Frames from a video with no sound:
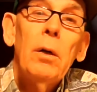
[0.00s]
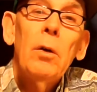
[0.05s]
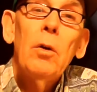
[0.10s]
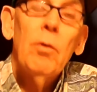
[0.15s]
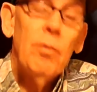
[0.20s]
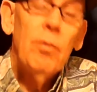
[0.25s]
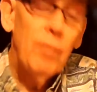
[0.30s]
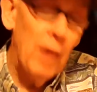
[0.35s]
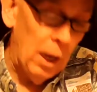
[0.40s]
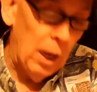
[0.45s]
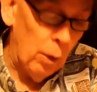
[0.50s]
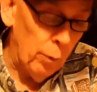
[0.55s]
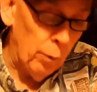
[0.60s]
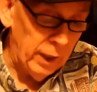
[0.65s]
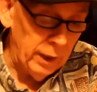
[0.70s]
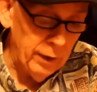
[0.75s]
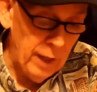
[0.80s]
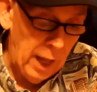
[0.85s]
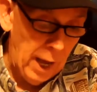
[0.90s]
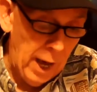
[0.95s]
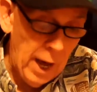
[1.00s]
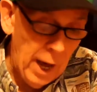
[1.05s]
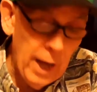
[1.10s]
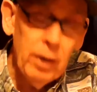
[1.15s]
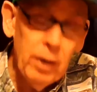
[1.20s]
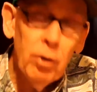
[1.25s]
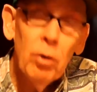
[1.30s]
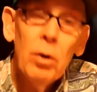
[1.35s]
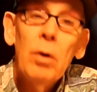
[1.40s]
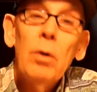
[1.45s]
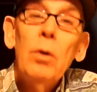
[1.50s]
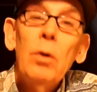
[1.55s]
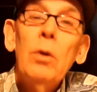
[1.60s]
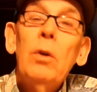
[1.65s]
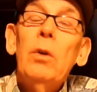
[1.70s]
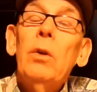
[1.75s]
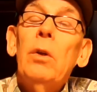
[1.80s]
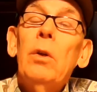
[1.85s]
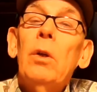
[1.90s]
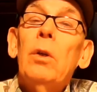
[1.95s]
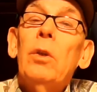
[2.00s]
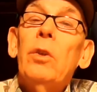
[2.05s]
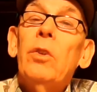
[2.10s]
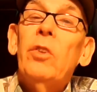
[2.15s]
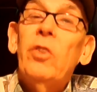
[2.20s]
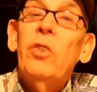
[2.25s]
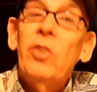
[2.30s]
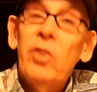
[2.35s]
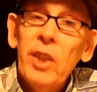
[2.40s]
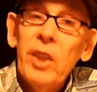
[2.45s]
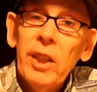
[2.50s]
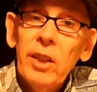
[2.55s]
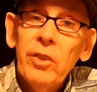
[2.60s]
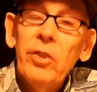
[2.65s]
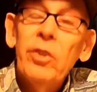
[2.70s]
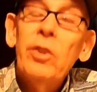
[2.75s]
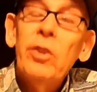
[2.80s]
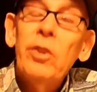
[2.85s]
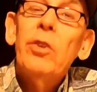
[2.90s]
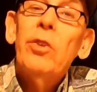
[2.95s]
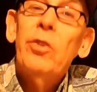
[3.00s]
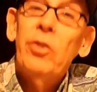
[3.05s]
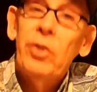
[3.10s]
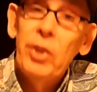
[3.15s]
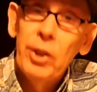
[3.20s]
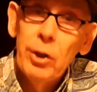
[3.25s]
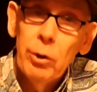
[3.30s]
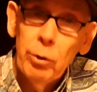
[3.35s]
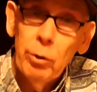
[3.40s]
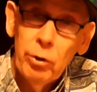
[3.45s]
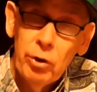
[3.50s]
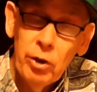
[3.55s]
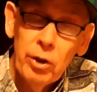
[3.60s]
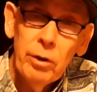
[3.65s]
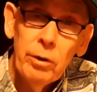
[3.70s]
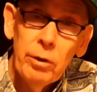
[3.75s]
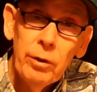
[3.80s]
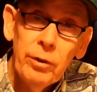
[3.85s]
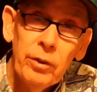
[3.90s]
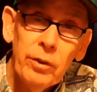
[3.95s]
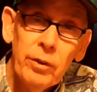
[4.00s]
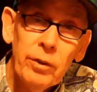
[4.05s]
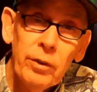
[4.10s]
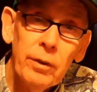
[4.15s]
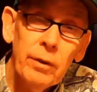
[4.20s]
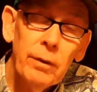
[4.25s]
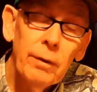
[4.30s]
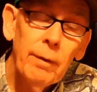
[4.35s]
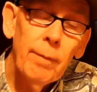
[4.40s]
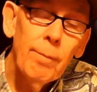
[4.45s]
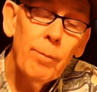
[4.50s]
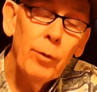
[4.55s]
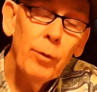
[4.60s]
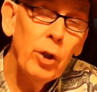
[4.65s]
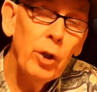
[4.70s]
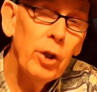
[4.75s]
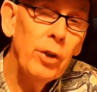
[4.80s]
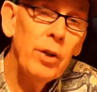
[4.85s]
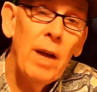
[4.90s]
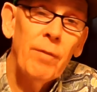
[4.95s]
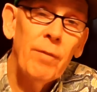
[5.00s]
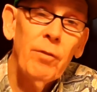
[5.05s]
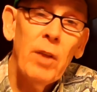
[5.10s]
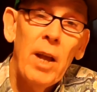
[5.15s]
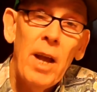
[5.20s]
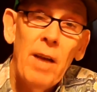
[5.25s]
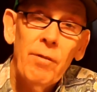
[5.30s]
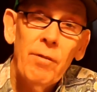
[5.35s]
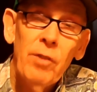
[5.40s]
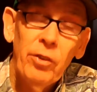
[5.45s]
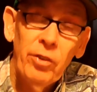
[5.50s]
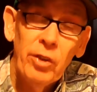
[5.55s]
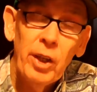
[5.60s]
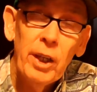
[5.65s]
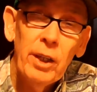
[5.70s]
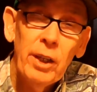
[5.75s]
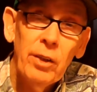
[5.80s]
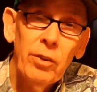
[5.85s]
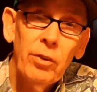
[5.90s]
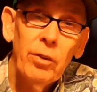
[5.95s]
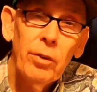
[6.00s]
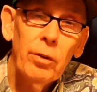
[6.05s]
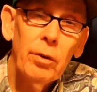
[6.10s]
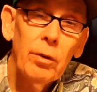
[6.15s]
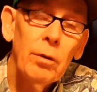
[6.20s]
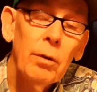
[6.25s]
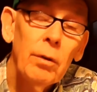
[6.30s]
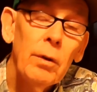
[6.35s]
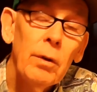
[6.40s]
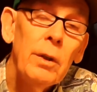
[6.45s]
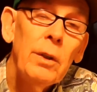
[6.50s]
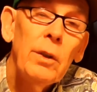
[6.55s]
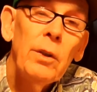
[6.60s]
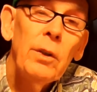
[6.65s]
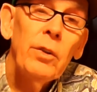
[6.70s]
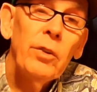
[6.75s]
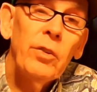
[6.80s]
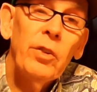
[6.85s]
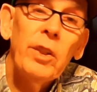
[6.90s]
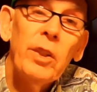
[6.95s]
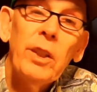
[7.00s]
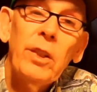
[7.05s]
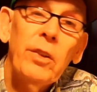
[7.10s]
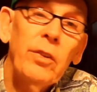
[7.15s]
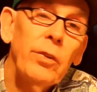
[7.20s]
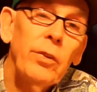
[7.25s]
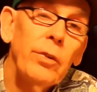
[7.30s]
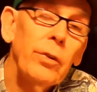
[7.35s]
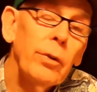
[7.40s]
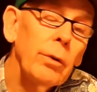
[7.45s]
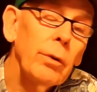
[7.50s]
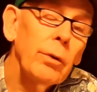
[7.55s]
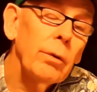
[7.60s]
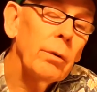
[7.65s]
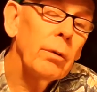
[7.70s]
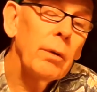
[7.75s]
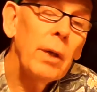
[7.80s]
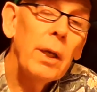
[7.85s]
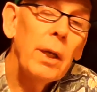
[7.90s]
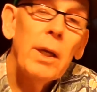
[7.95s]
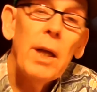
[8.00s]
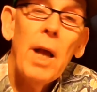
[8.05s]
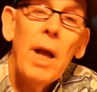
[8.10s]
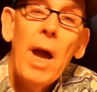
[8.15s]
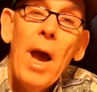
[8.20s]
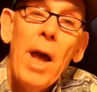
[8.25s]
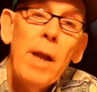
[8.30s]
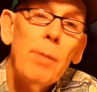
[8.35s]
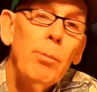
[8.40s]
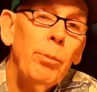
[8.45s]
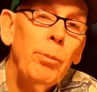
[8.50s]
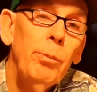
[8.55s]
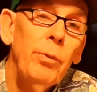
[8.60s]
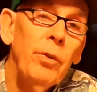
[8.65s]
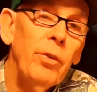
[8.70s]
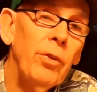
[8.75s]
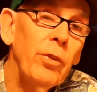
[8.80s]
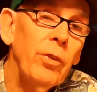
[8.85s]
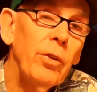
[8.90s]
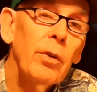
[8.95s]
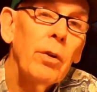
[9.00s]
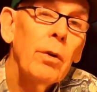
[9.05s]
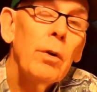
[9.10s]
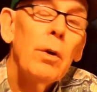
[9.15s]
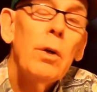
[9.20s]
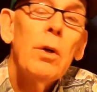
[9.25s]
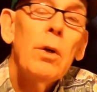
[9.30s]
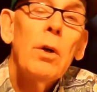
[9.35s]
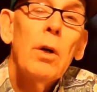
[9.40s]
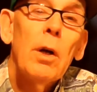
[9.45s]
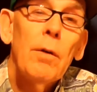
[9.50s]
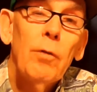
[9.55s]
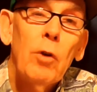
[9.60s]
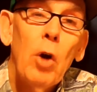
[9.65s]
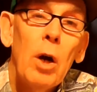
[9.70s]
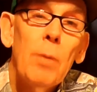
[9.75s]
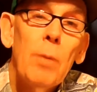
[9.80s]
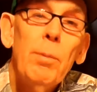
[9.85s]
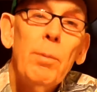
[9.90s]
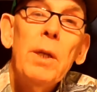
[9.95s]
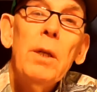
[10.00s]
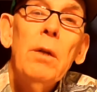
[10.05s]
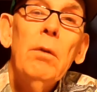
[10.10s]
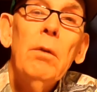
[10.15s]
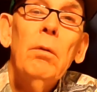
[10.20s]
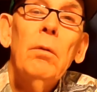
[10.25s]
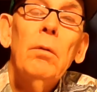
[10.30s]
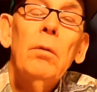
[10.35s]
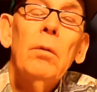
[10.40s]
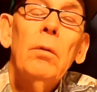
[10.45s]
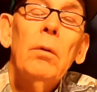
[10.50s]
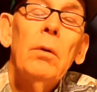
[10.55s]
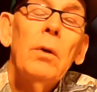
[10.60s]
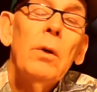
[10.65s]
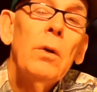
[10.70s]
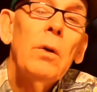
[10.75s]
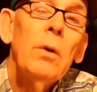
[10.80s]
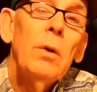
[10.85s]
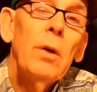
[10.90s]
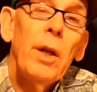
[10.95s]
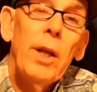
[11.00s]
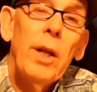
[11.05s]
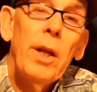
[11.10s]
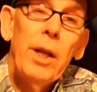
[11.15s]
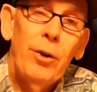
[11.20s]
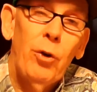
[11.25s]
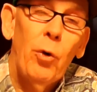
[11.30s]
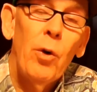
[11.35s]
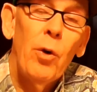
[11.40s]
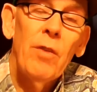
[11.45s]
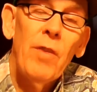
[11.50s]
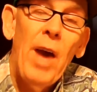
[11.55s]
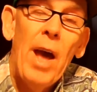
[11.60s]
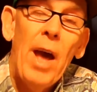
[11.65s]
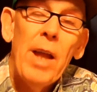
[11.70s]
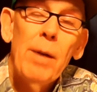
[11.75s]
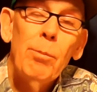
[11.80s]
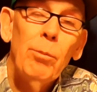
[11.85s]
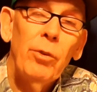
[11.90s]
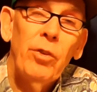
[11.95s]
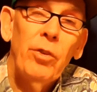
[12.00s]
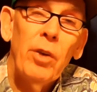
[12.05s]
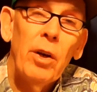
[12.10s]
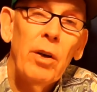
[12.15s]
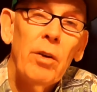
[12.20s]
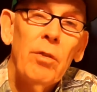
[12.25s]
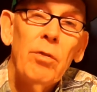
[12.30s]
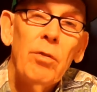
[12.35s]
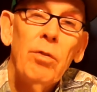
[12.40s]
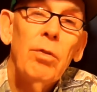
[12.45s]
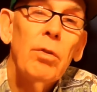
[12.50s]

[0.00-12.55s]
following that, 6 CO2s. You didn't have to have the 6. 6 atoms of carbon and 12 atoms of